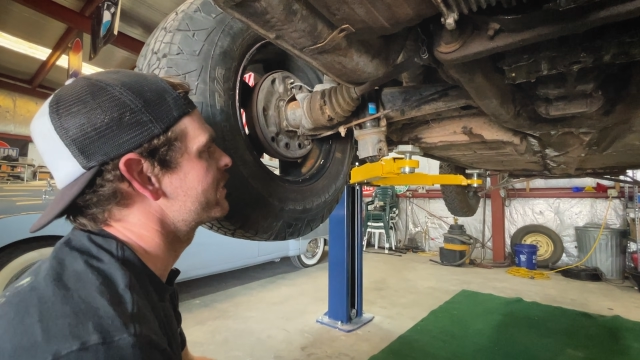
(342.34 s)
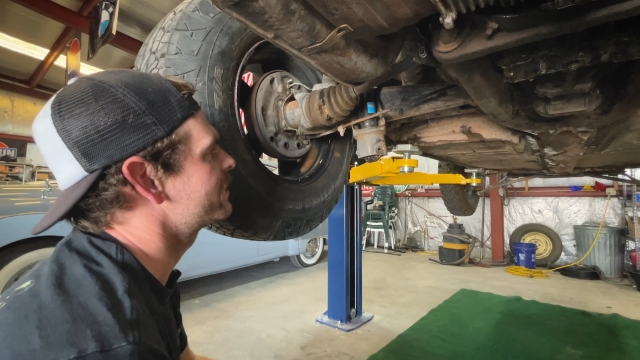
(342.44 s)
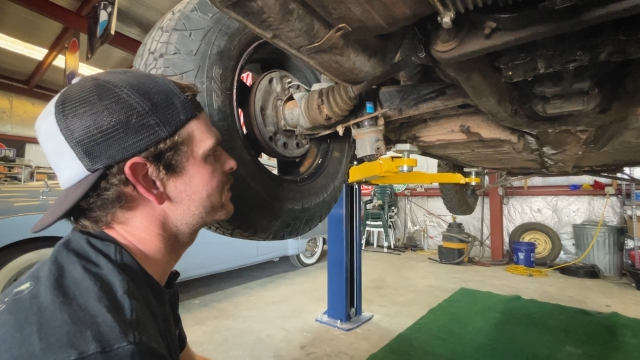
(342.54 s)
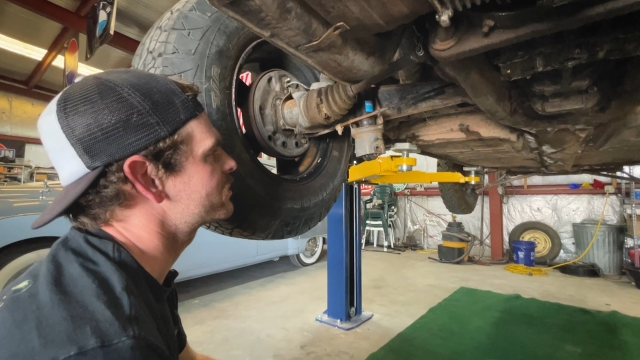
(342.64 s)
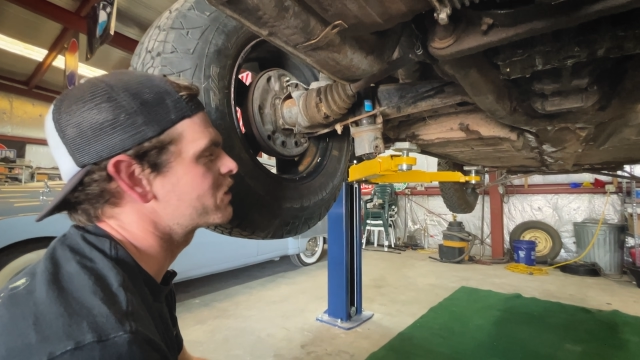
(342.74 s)

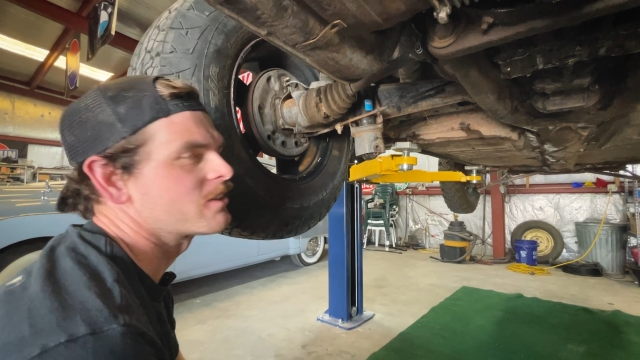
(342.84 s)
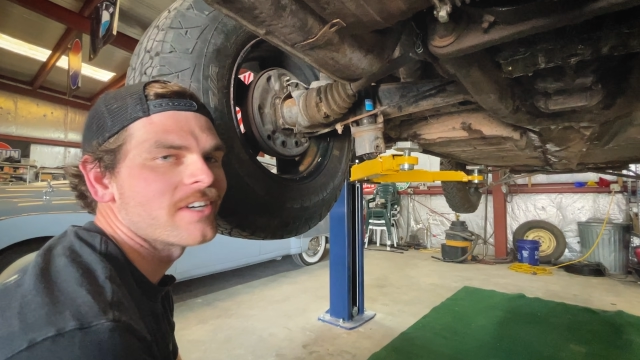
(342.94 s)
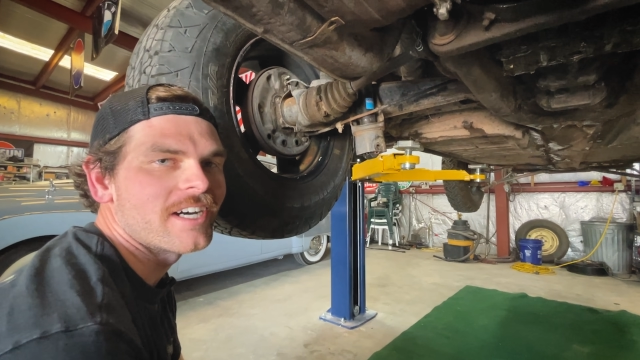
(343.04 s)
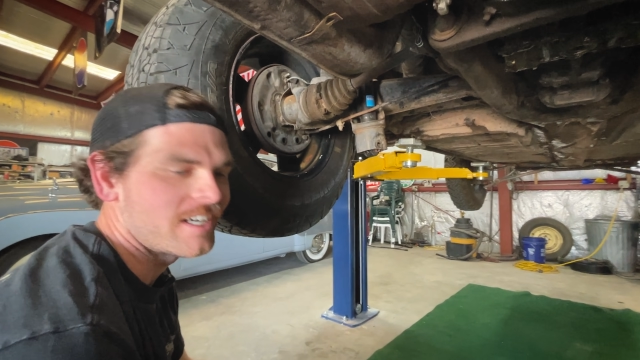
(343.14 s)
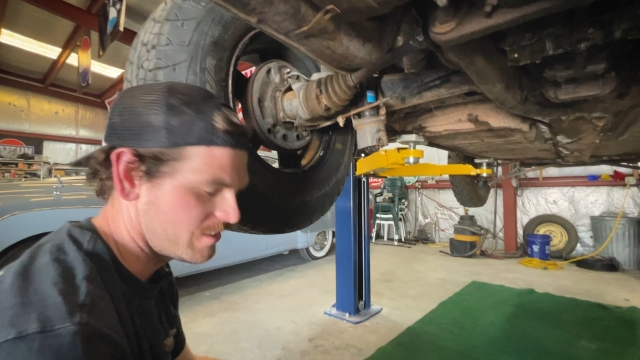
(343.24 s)
it. So
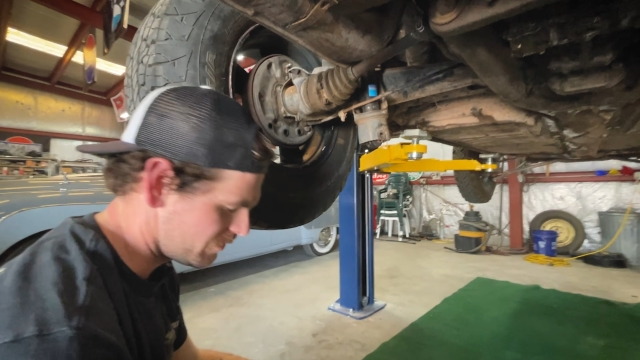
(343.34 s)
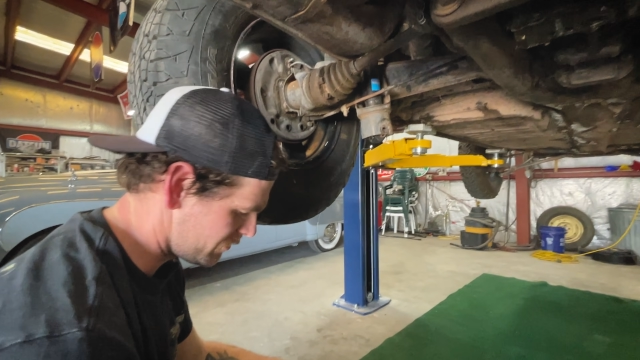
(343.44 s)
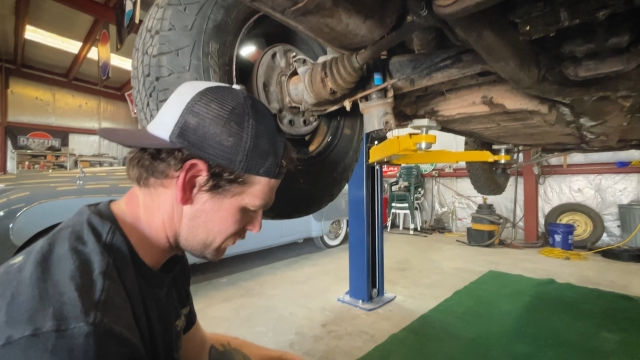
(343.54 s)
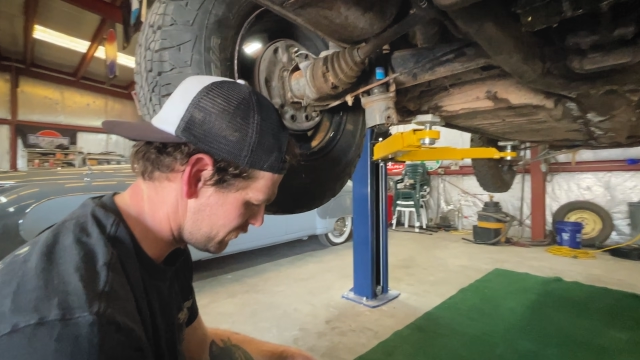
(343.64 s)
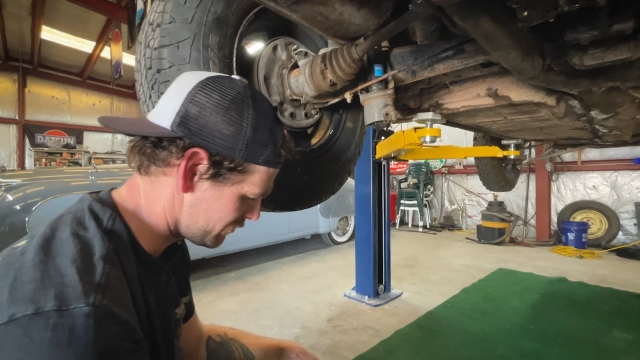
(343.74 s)

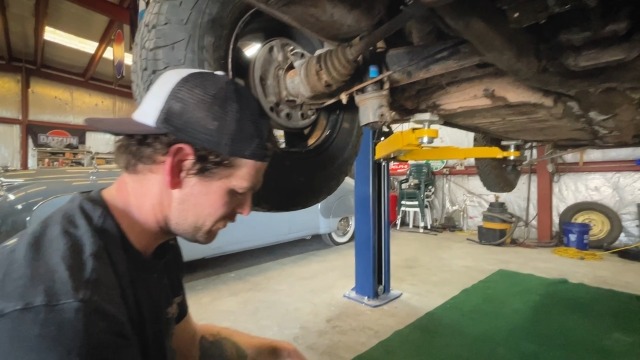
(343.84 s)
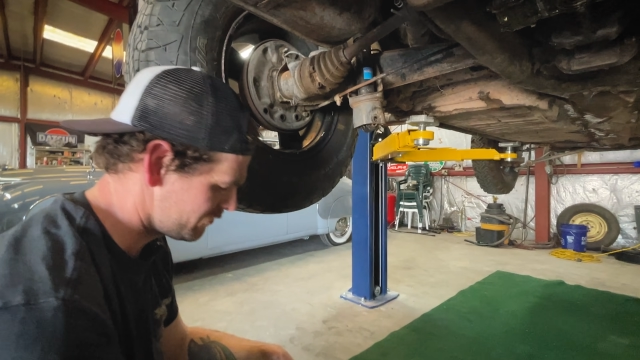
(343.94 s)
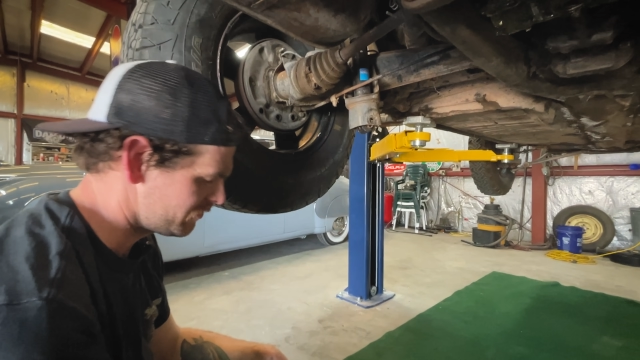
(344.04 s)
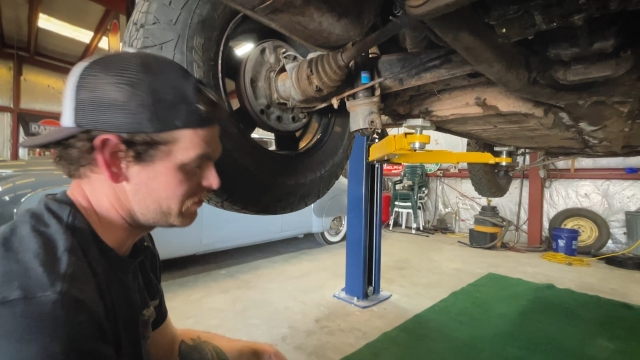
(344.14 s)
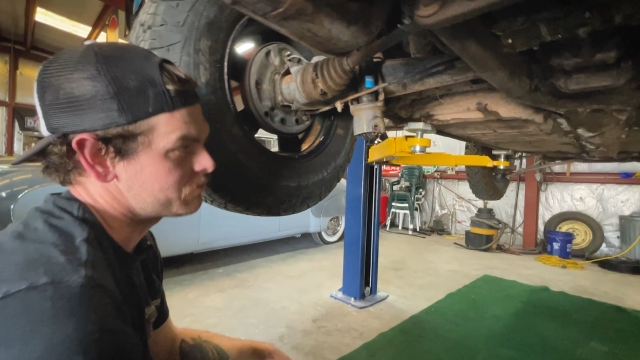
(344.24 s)

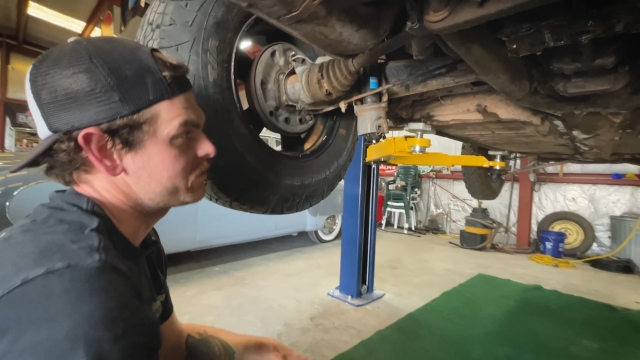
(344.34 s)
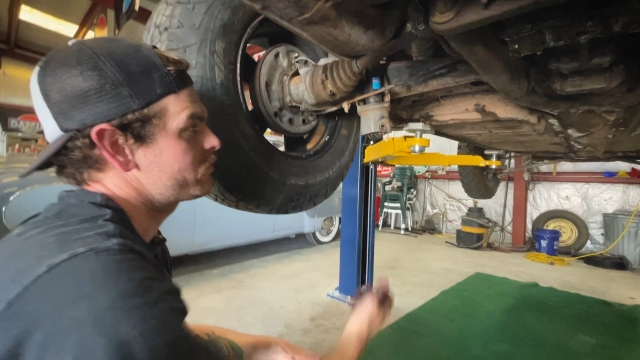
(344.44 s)
it's been